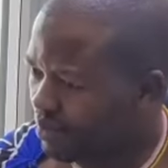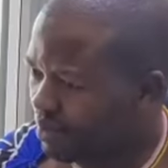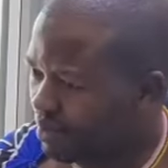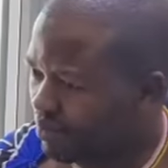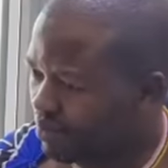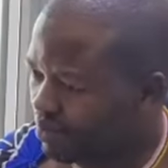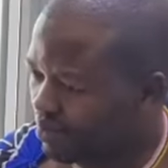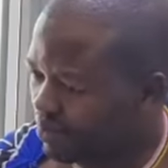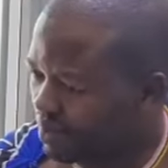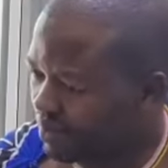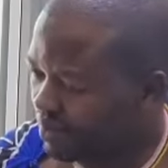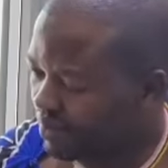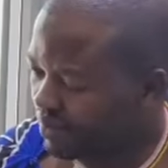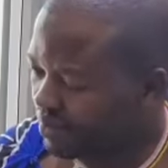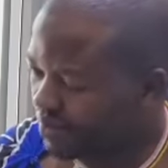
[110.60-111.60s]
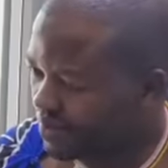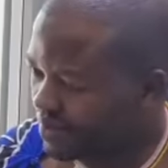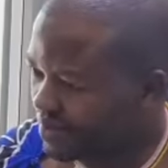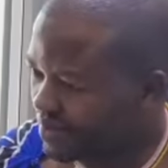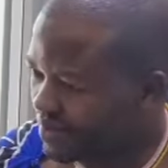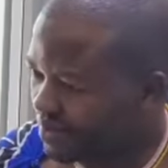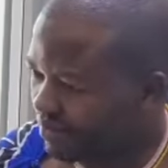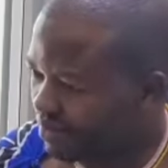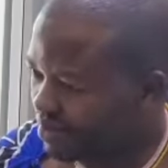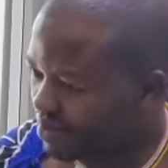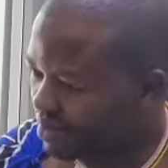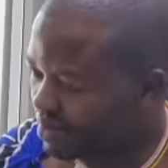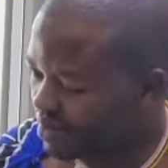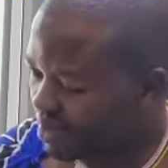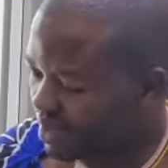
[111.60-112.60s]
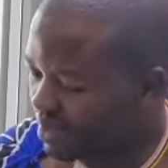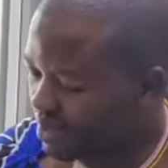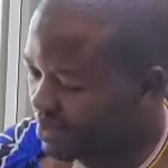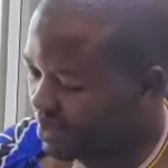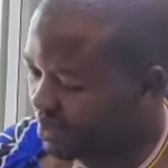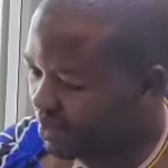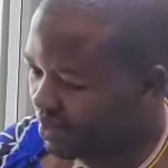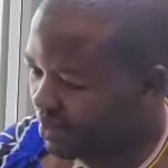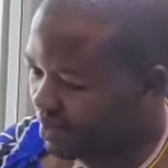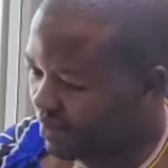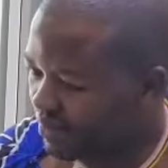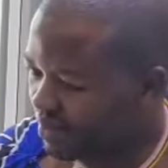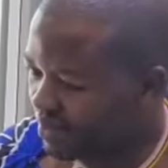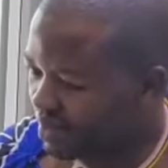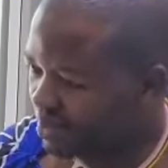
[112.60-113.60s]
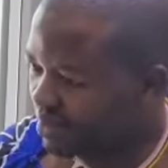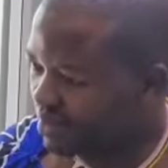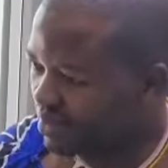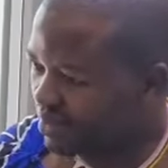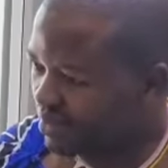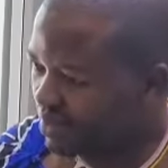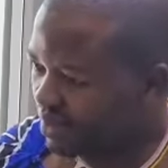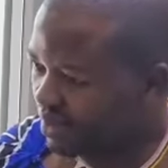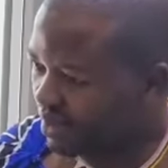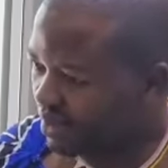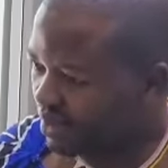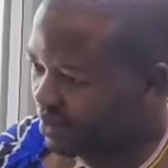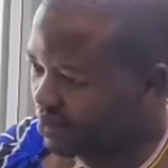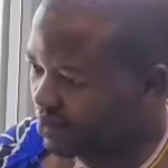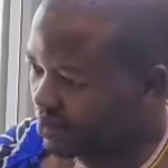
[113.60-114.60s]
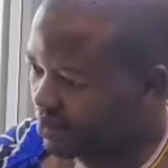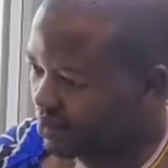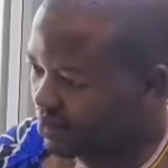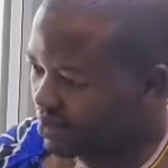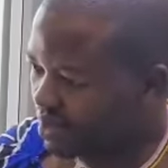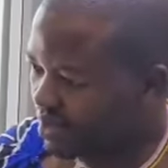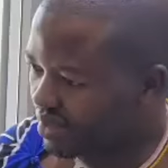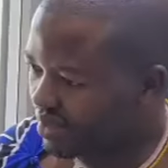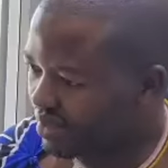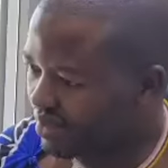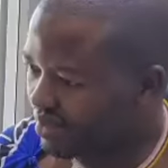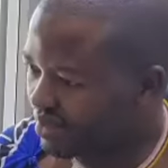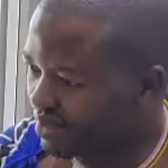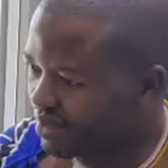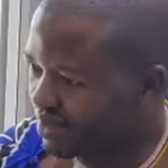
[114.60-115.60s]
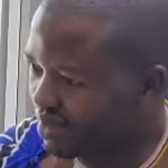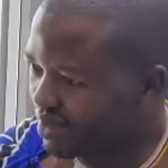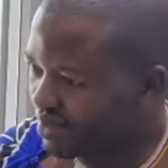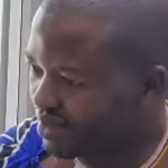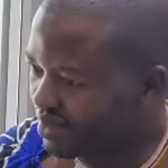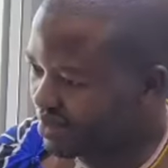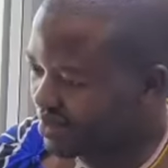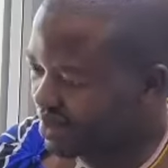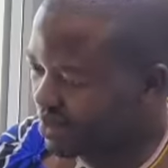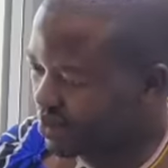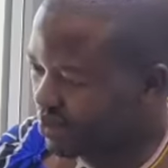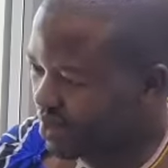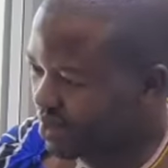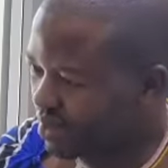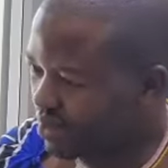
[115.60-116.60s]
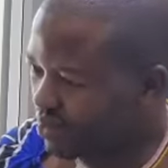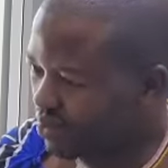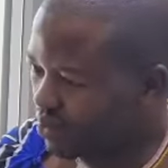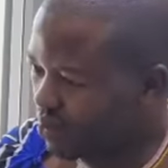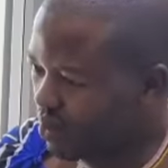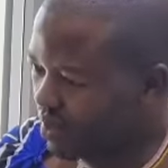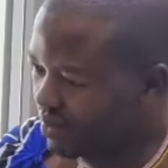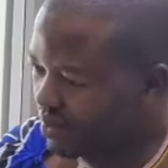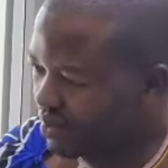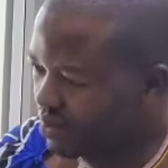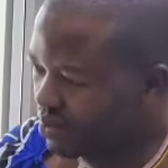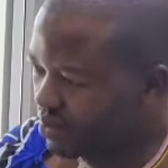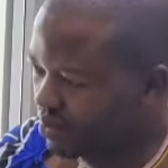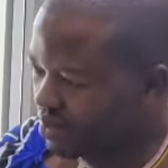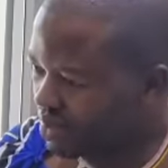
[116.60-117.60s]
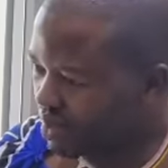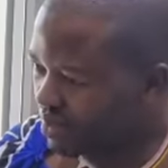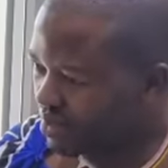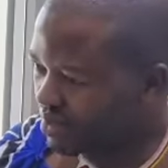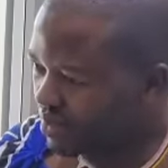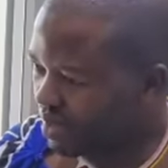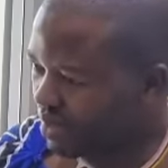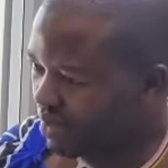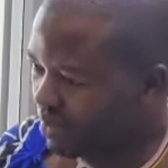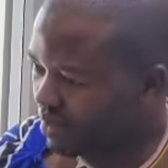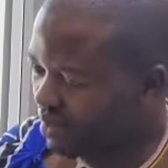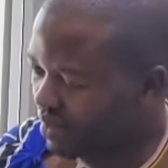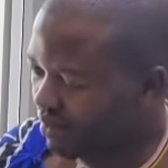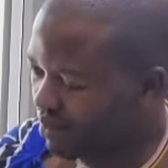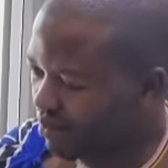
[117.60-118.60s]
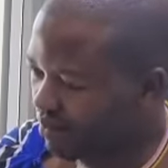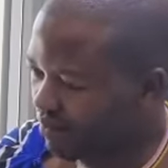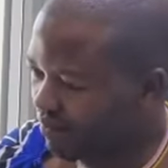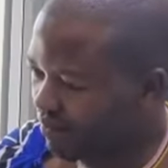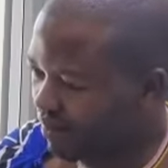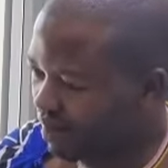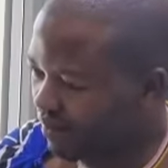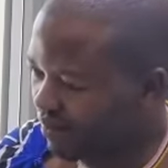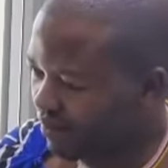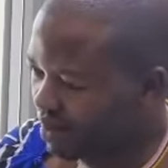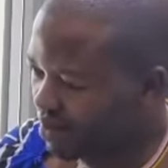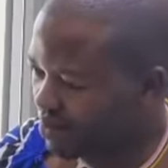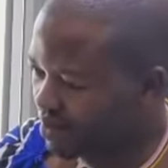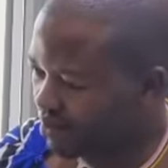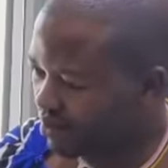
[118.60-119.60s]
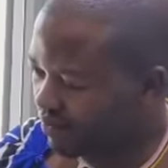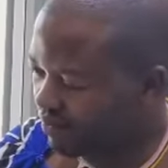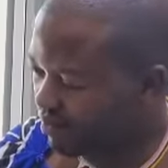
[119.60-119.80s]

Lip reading: People with degrees, even teachers, and they've started contracting teachers working on 1 year contracts earning around 5,000 or